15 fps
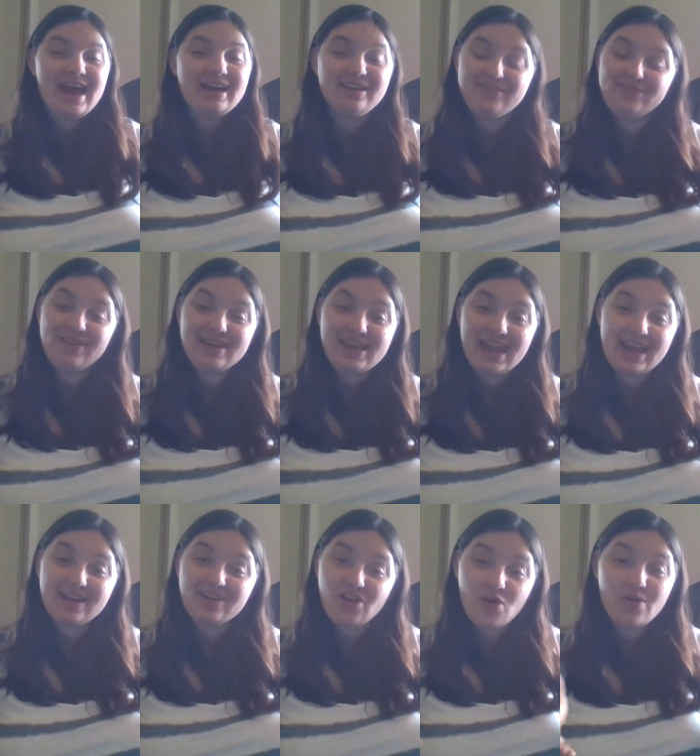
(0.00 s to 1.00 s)
and if they
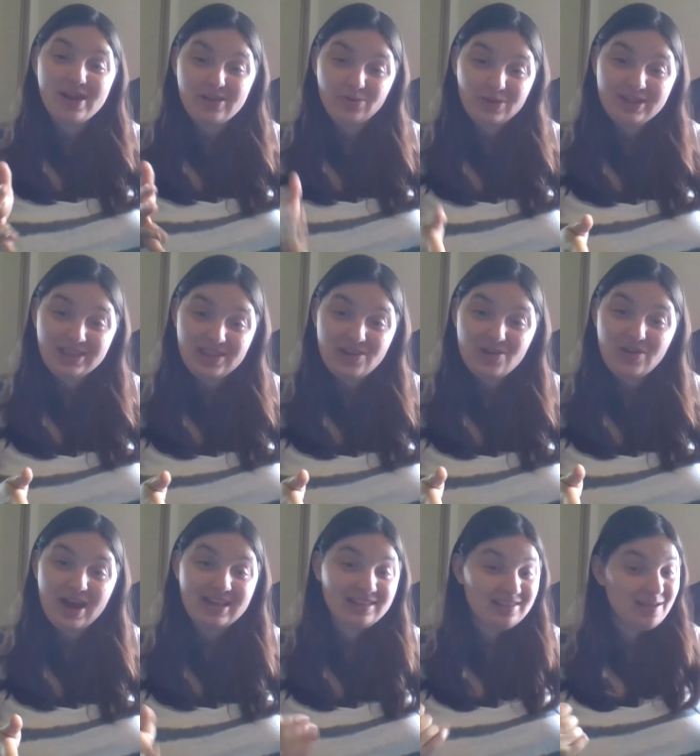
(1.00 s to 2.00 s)
can't go in with you
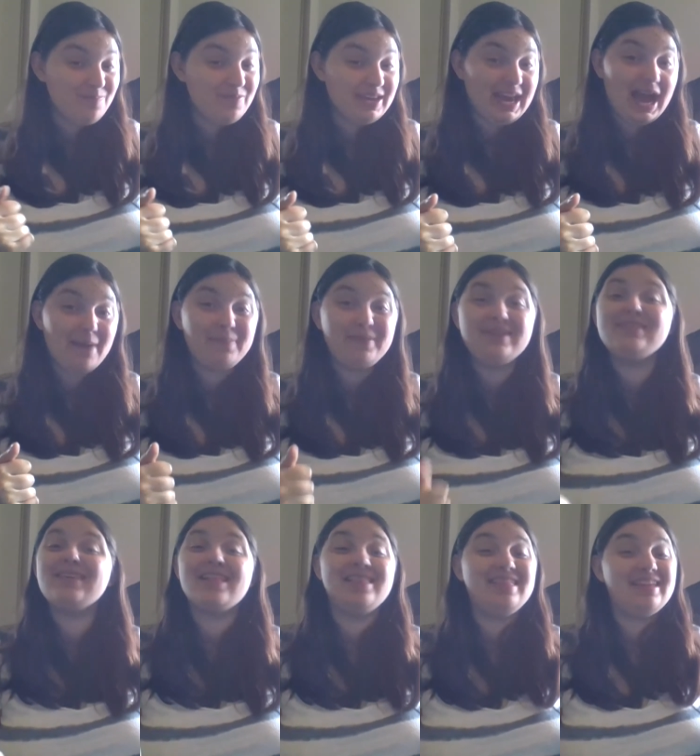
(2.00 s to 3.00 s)
and something happens,